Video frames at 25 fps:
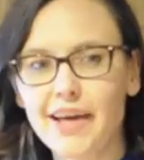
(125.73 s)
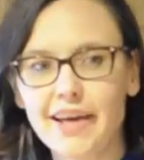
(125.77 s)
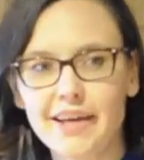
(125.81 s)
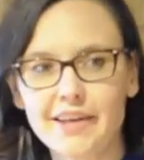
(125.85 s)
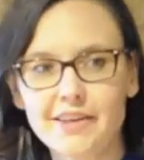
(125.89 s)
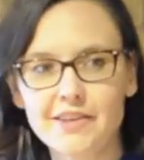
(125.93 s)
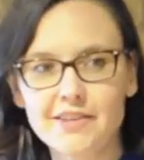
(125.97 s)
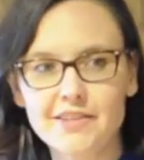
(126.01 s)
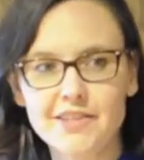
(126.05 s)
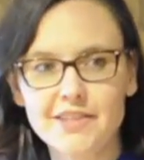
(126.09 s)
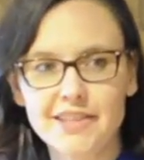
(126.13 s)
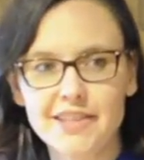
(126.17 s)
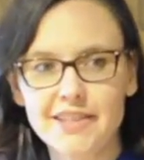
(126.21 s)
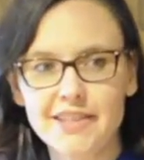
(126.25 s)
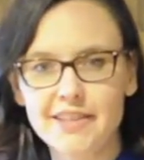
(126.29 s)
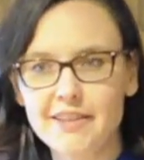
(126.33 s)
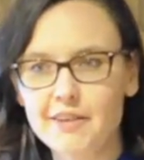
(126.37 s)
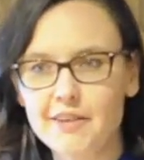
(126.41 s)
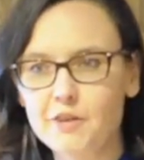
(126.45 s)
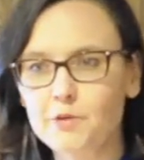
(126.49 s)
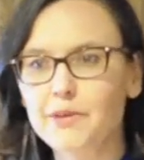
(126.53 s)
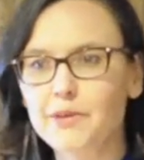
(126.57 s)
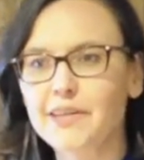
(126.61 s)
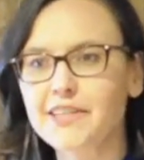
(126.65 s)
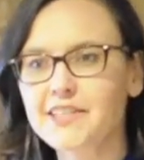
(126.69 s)
energy,
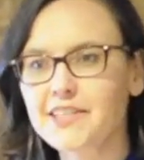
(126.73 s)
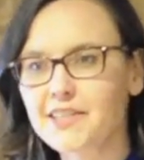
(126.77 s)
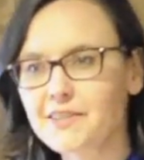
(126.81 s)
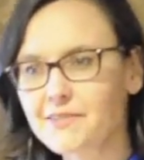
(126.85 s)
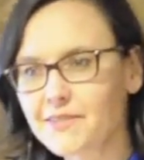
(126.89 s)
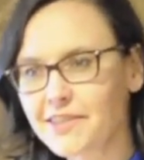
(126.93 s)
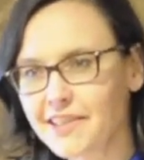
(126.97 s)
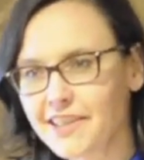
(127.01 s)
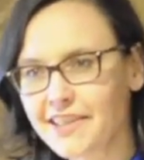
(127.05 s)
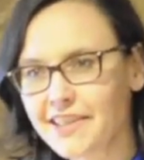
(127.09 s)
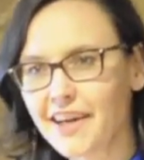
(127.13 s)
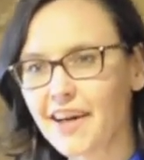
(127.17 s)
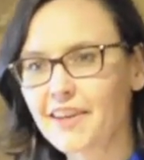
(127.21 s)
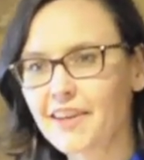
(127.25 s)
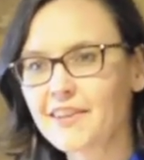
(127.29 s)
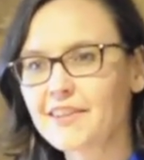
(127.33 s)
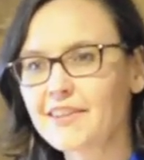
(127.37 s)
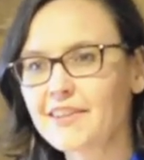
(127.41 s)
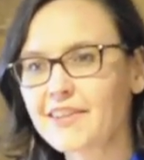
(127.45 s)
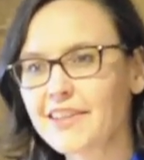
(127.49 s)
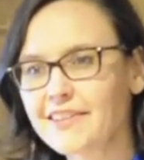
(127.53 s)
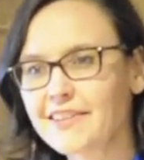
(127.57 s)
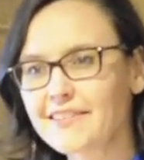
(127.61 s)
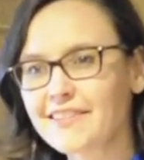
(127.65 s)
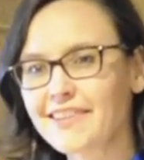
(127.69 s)
creativity, other
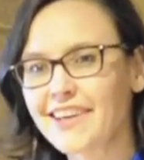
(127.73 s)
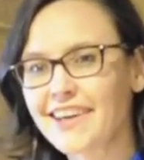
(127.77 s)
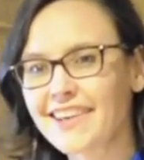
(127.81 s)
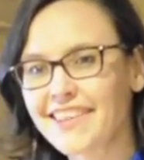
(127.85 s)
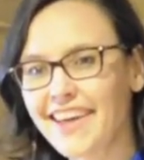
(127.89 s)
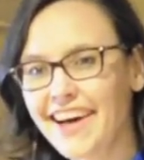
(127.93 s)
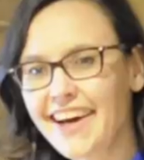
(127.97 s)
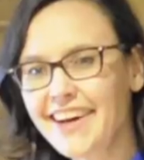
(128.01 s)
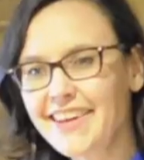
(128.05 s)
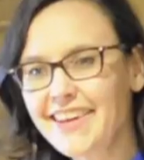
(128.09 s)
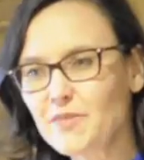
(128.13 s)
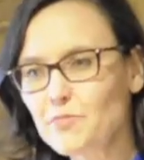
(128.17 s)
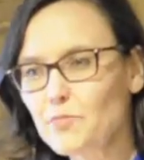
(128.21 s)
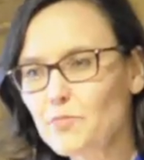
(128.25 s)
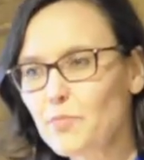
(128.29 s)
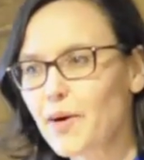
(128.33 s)
things like that,